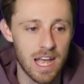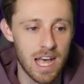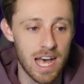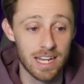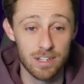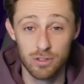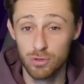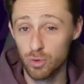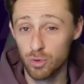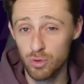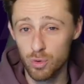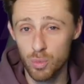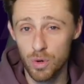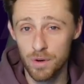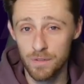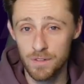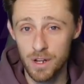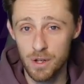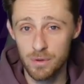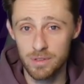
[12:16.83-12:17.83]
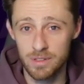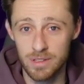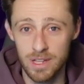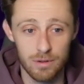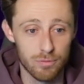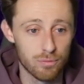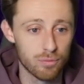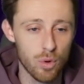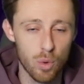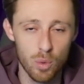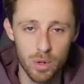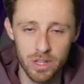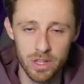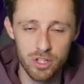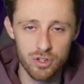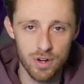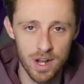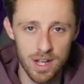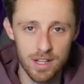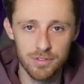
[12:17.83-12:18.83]
And it's also worth noting that rolling the
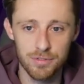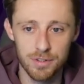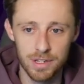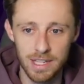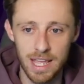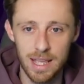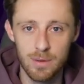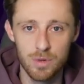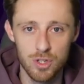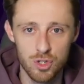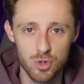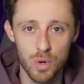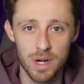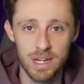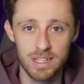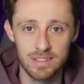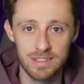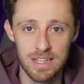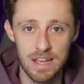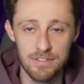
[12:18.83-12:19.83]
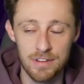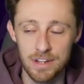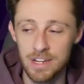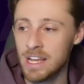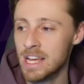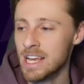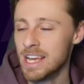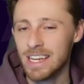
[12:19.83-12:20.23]
transfer in game week 27,